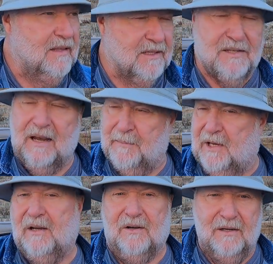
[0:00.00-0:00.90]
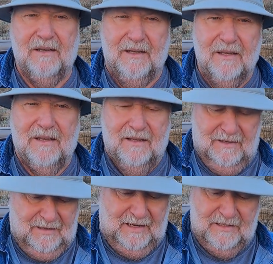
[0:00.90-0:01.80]
this time of year,
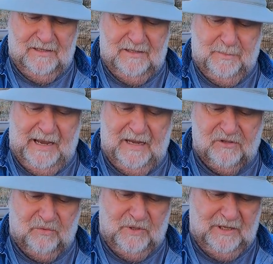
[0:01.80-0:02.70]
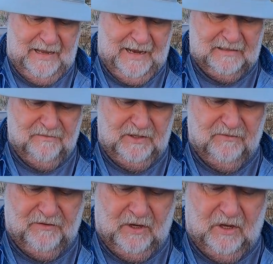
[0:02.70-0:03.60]
as these bass are real active in
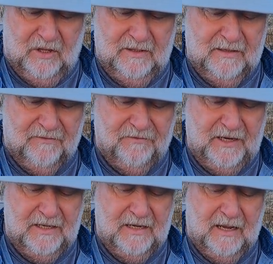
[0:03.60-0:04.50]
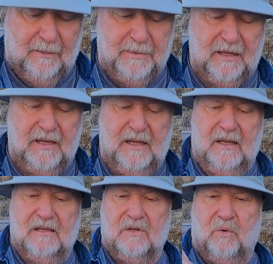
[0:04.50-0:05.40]
the fall. They're feeding up.
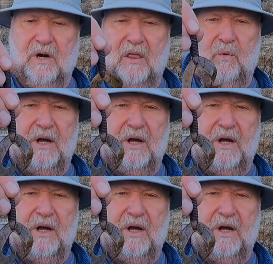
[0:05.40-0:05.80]
So one of the